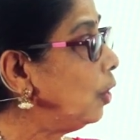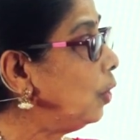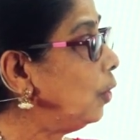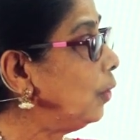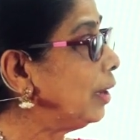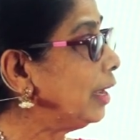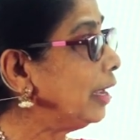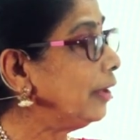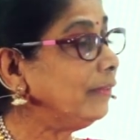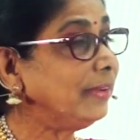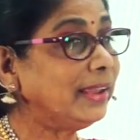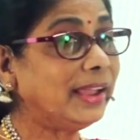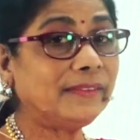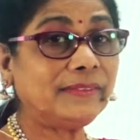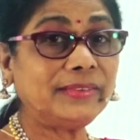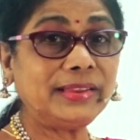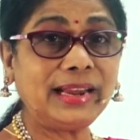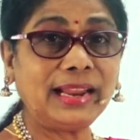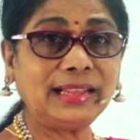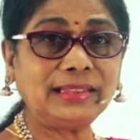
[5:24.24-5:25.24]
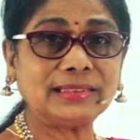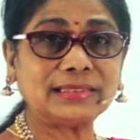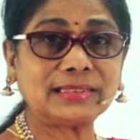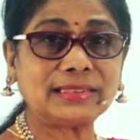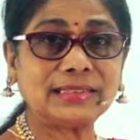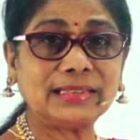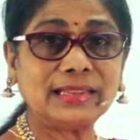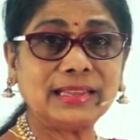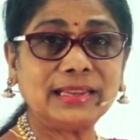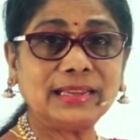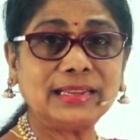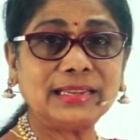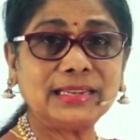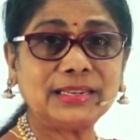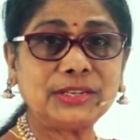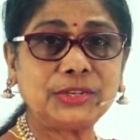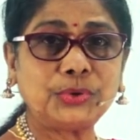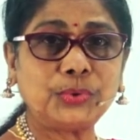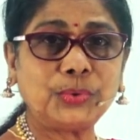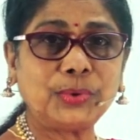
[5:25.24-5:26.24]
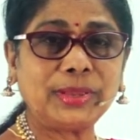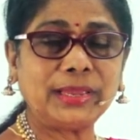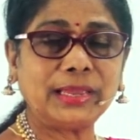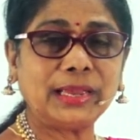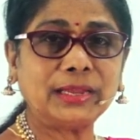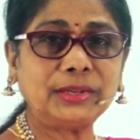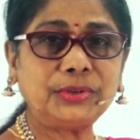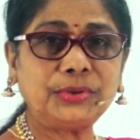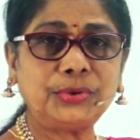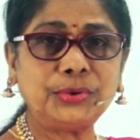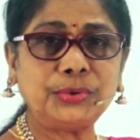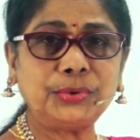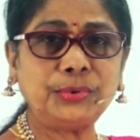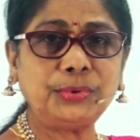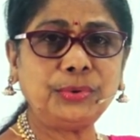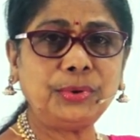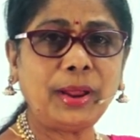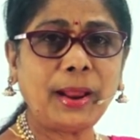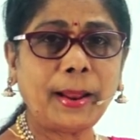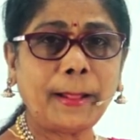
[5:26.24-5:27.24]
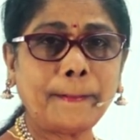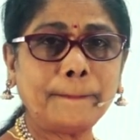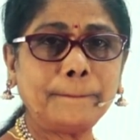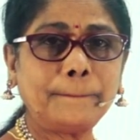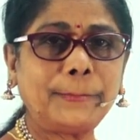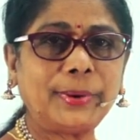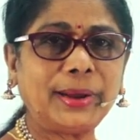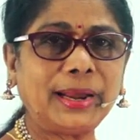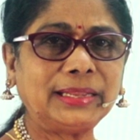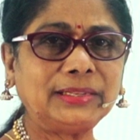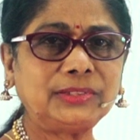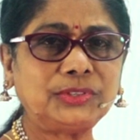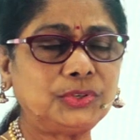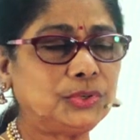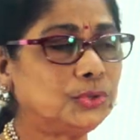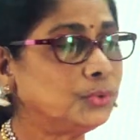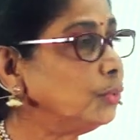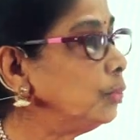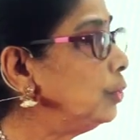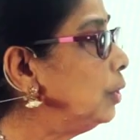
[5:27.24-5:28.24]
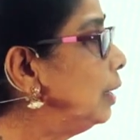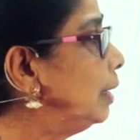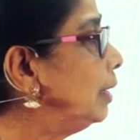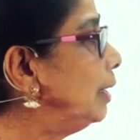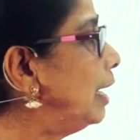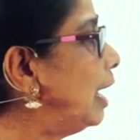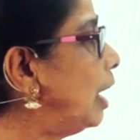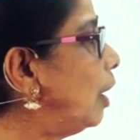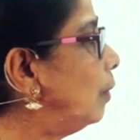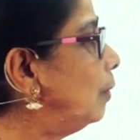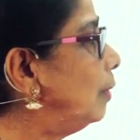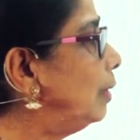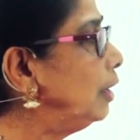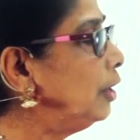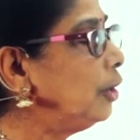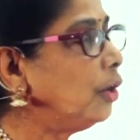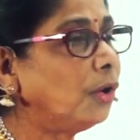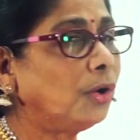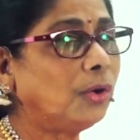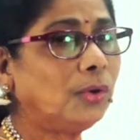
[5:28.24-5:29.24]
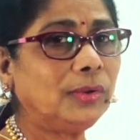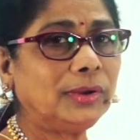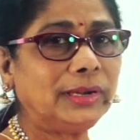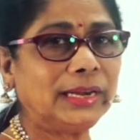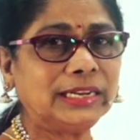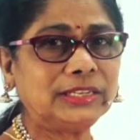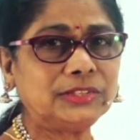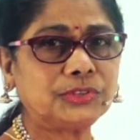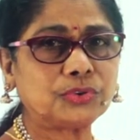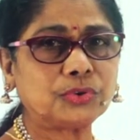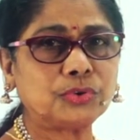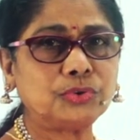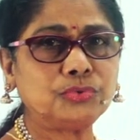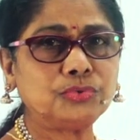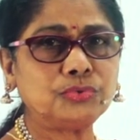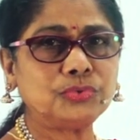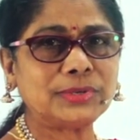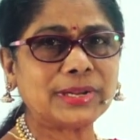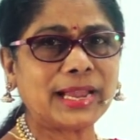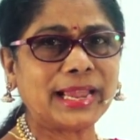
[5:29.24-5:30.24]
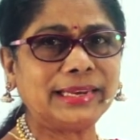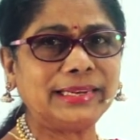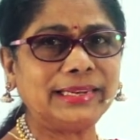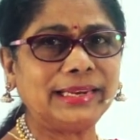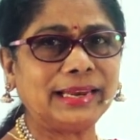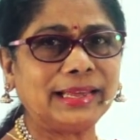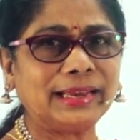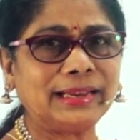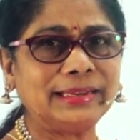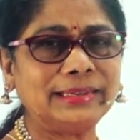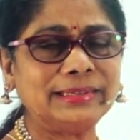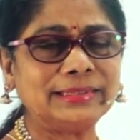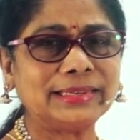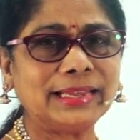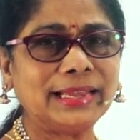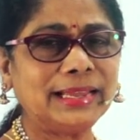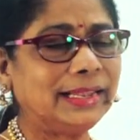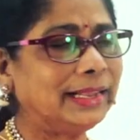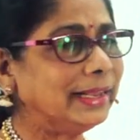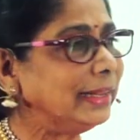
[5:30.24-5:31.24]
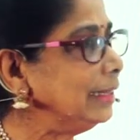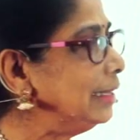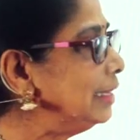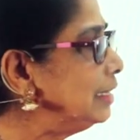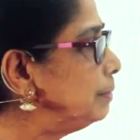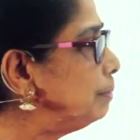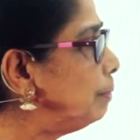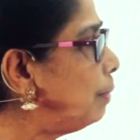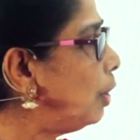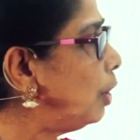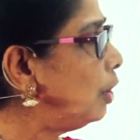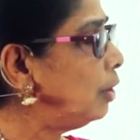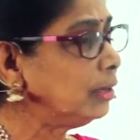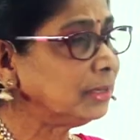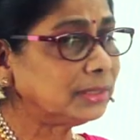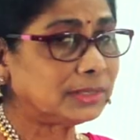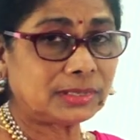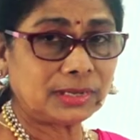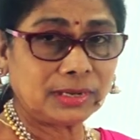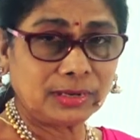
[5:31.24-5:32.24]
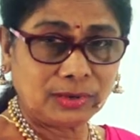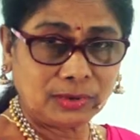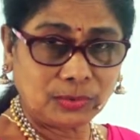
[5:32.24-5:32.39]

Okay, we have another 2 here. 2 plus 2. Now, let's draw two tiny lines in this box.